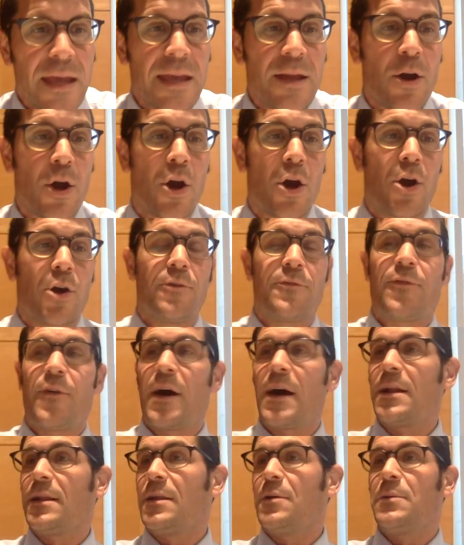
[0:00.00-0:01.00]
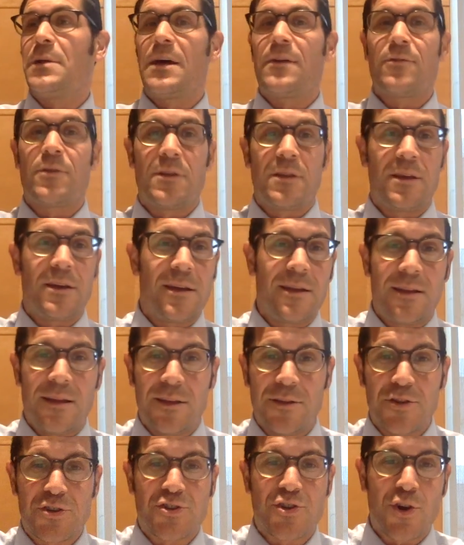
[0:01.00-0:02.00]
heard finally, whatever, in
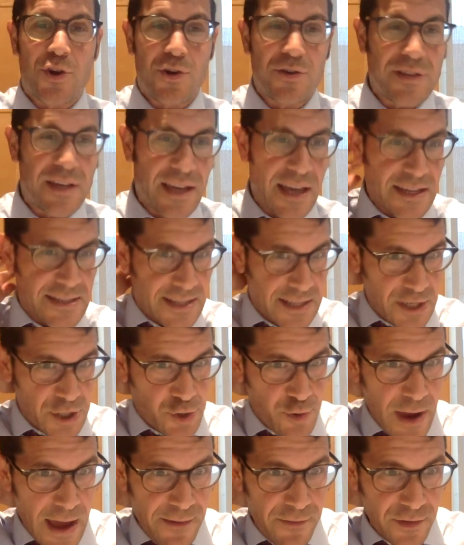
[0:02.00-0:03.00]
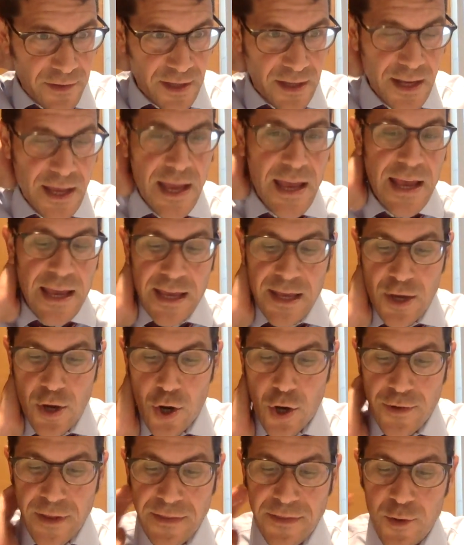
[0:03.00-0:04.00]
the circles, I guess, that he traveled in, he
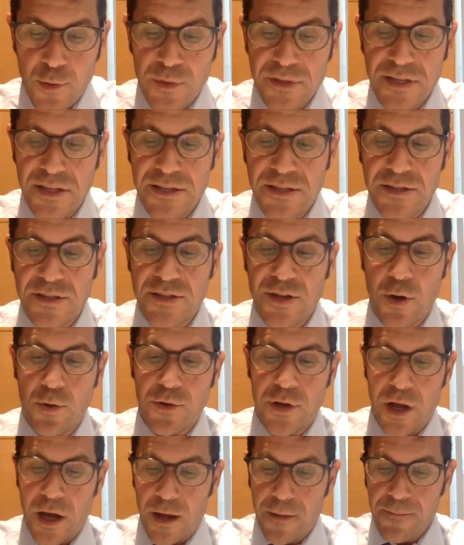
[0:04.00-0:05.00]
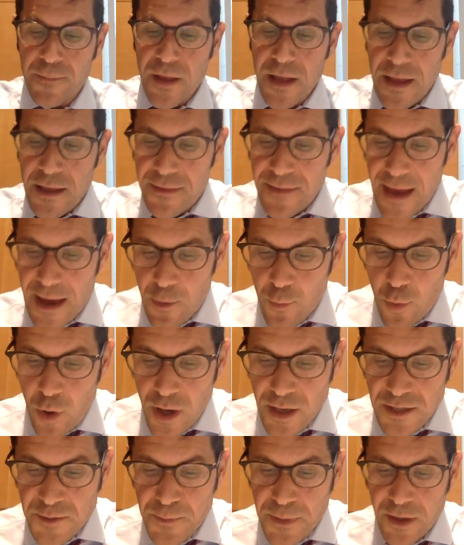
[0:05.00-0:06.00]
heard that there was this zona that
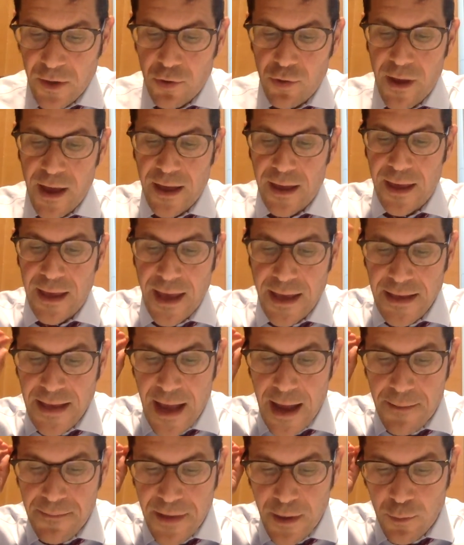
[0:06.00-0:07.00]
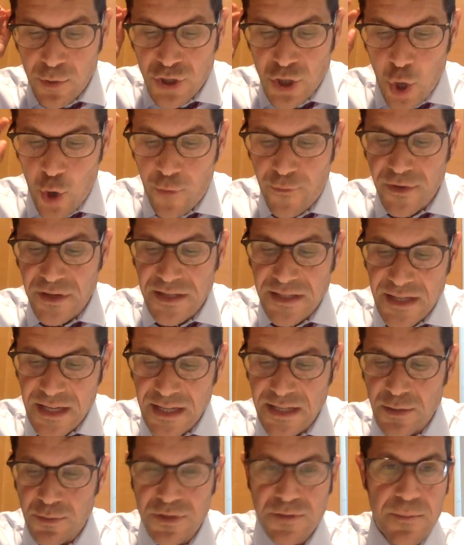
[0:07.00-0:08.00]
was Bekrache Hayam, that was
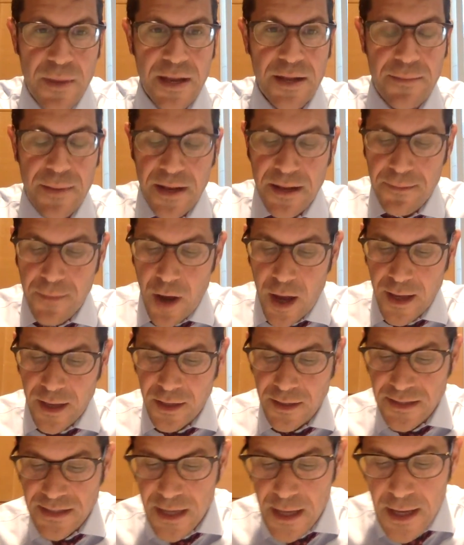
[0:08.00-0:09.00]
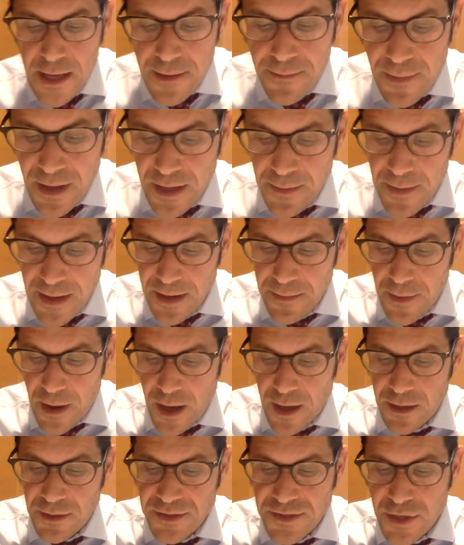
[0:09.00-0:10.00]
overseas. It was many miles
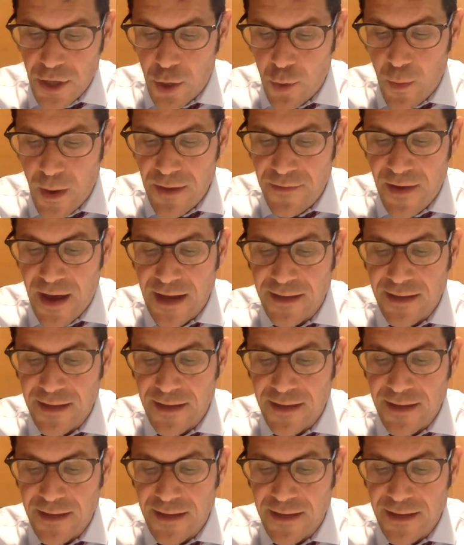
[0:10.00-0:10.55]
away.